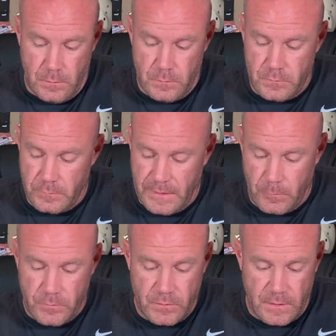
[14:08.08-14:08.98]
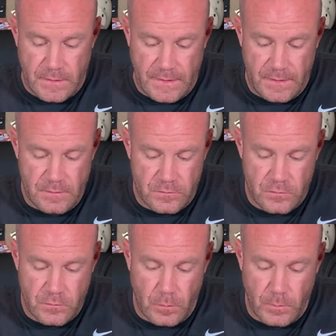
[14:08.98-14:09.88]
So that was Cade. This
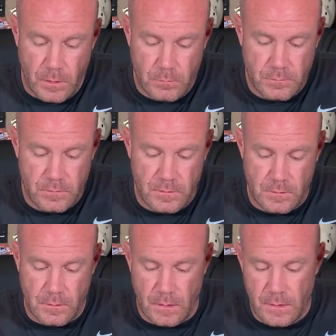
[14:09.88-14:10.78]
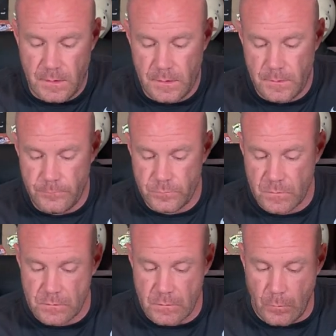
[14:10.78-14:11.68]
is Noel.
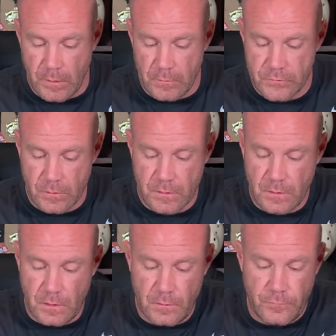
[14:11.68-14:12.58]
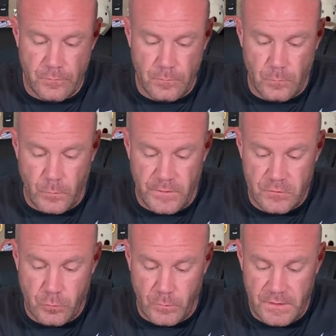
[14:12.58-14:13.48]
Noel started off with a
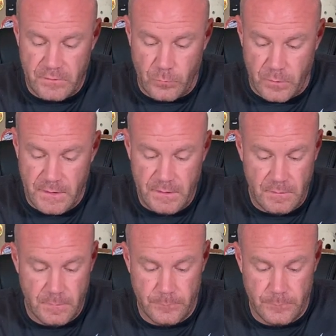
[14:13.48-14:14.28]
23